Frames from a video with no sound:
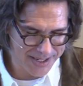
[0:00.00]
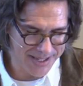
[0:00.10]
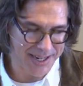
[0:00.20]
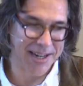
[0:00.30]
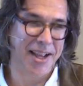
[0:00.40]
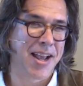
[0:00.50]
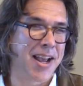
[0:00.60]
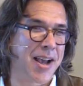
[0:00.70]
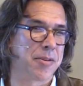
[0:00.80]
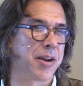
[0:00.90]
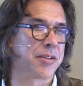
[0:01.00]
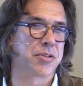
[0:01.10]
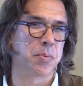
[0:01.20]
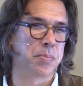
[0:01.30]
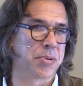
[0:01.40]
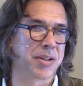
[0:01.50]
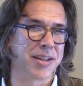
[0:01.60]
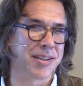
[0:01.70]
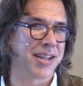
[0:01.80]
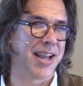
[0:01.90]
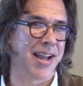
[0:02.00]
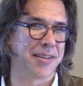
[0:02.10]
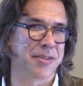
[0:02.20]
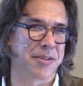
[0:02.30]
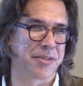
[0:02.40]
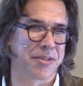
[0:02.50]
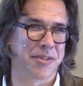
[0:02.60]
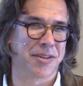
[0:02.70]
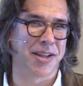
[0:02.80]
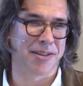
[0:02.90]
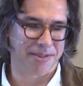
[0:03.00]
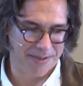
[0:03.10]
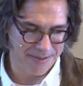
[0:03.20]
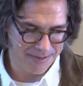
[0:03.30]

did, how God so brilliantly answers this.